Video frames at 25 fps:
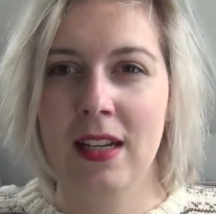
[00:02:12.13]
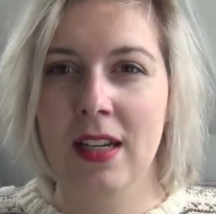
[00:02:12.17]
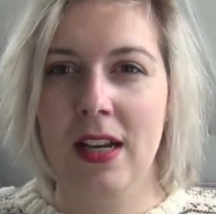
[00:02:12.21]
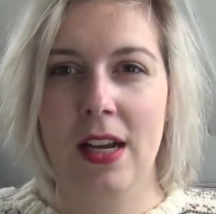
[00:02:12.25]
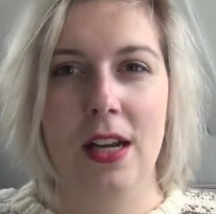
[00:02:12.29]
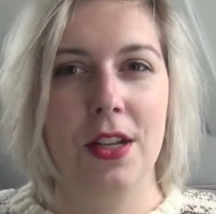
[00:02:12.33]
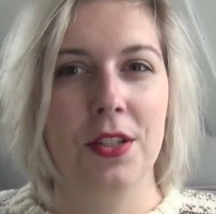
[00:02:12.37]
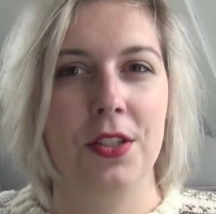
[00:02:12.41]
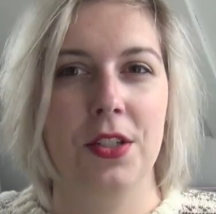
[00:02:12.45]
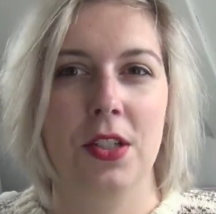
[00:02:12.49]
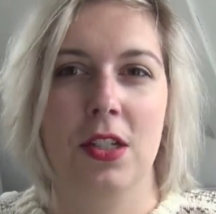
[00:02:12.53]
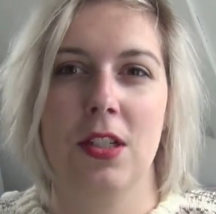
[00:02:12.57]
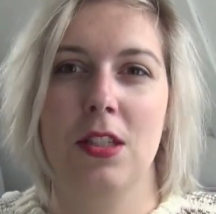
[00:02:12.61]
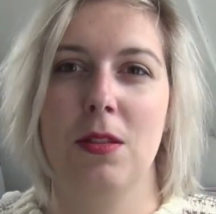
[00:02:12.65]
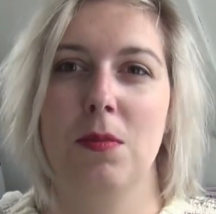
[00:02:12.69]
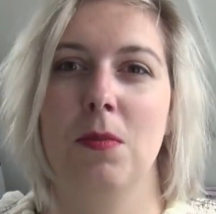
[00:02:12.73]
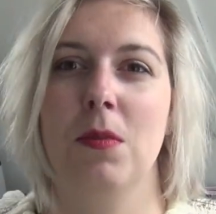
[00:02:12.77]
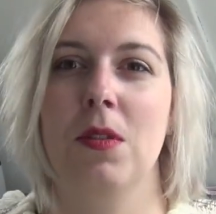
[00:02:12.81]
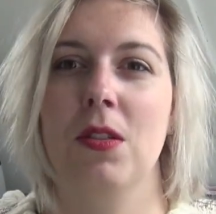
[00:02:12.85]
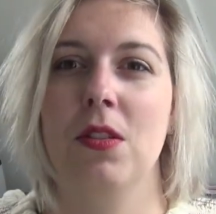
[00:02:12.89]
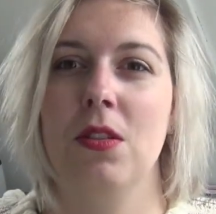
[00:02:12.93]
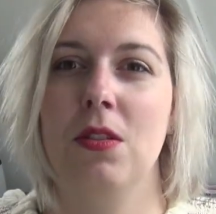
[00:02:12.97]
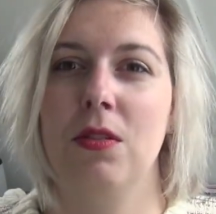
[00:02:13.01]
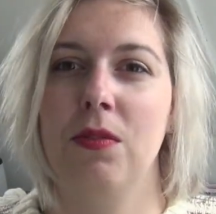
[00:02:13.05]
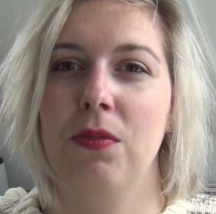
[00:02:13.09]

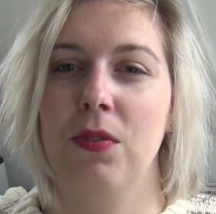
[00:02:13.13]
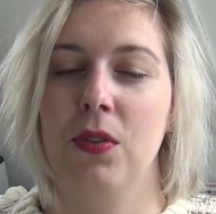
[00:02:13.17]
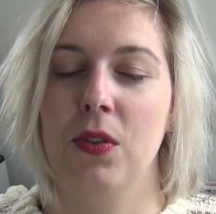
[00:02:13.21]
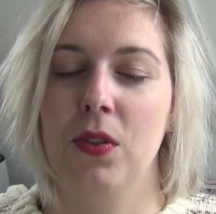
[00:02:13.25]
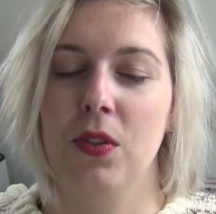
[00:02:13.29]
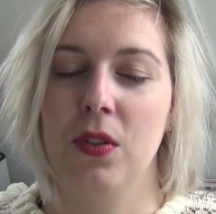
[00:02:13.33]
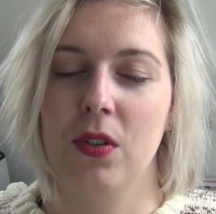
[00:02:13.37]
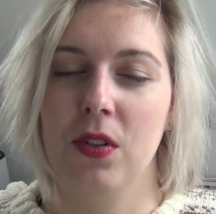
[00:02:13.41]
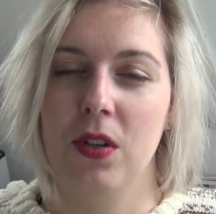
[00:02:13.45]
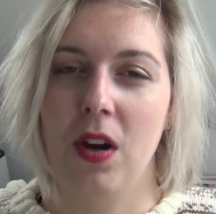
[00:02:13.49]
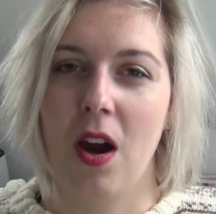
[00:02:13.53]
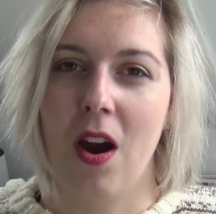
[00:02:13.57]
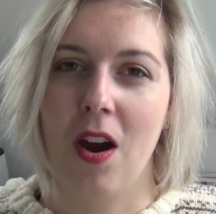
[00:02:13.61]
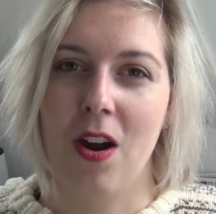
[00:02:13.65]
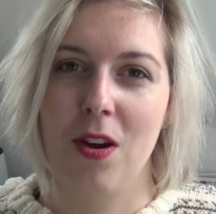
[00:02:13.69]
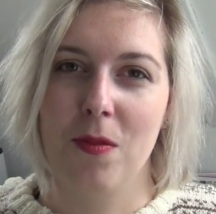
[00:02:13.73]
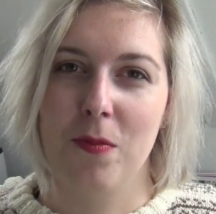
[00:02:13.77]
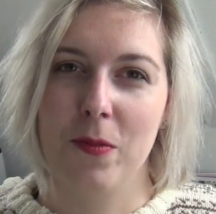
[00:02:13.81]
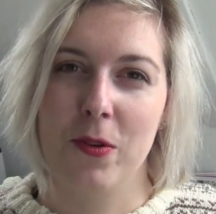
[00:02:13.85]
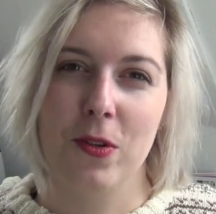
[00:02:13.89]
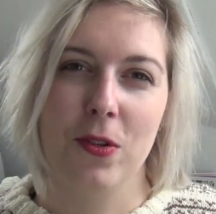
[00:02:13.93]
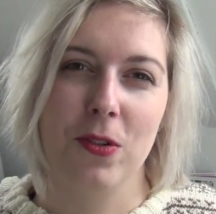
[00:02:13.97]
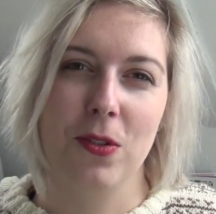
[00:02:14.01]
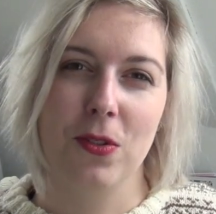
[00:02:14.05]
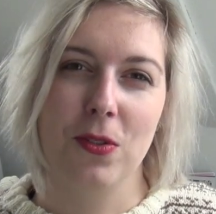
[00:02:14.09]
adjustments for
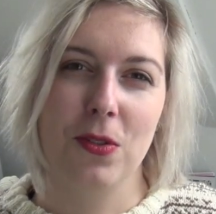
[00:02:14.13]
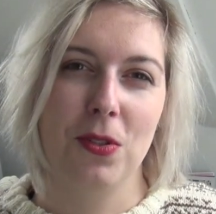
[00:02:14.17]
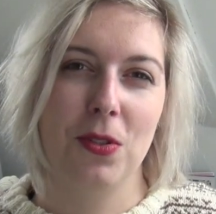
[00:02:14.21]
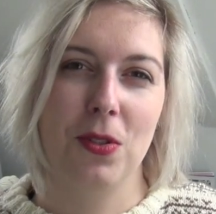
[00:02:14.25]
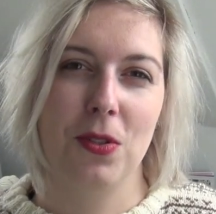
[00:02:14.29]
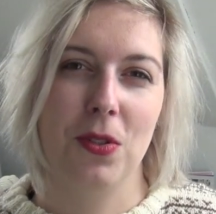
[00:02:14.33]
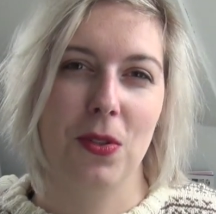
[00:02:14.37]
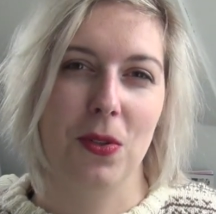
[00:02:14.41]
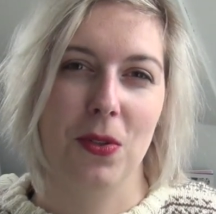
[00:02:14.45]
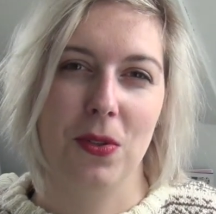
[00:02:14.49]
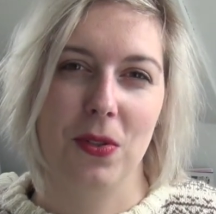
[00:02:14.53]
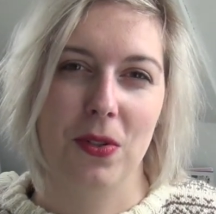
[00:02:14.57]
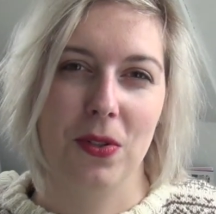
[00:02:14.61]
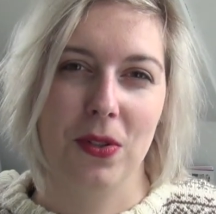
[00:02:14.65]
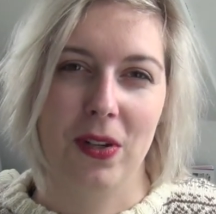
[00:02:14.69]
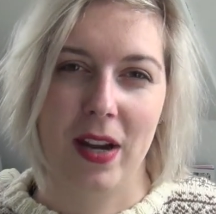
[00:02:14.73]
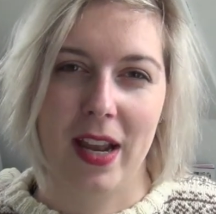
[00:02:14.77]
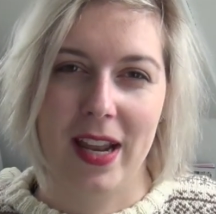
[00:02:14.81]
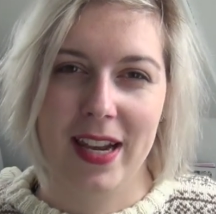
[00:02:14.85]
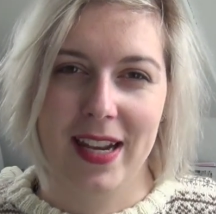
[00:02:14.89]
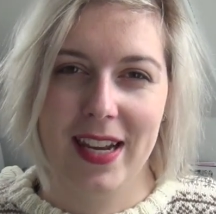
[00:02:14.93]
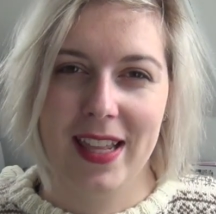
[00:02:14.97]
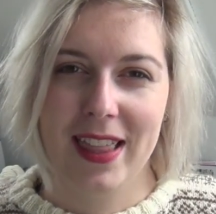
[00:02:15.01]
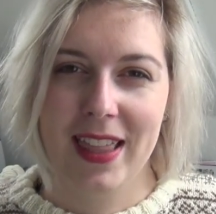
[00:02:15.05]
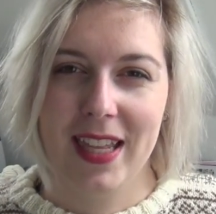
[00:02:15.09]
armholes or
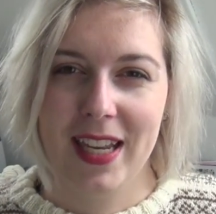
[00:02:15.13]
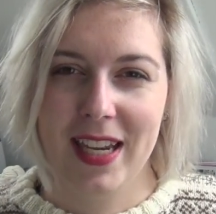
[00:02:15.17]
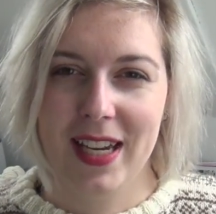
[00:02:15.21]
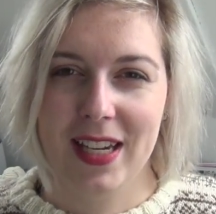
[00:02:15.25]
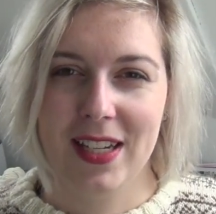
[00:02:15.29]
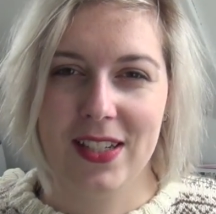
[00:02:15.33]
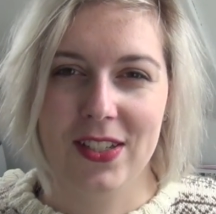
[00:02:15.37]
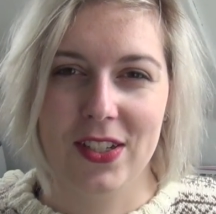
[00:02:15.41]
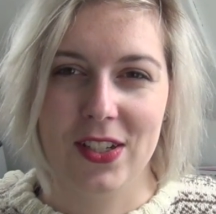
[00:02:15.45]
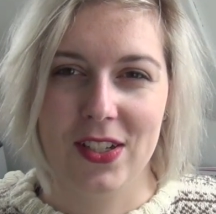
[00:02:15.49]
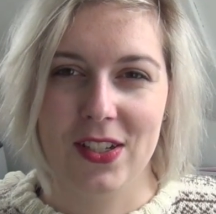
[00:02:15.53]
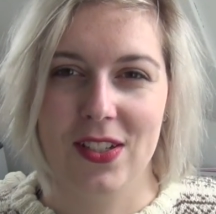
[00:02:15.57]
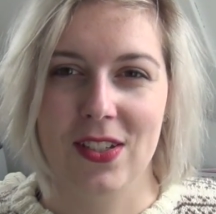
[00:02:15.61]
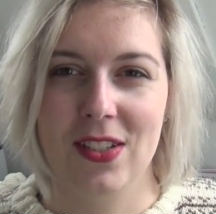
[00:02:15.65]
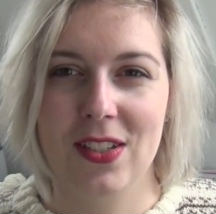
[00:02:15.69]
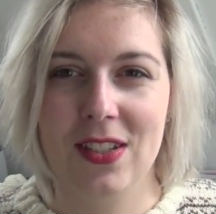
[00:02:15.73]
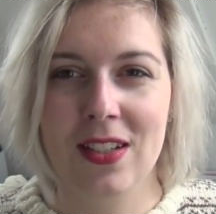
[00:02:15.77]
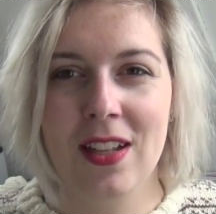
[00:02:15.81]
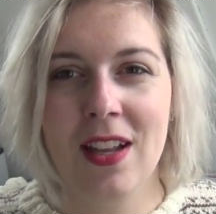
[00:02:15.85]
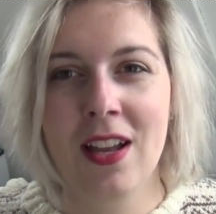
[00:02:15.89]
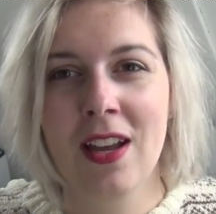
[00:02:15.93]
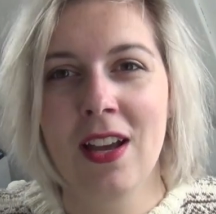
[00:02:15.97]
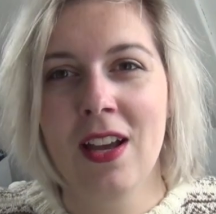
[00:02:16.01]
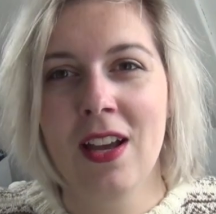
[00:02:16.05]
anything, just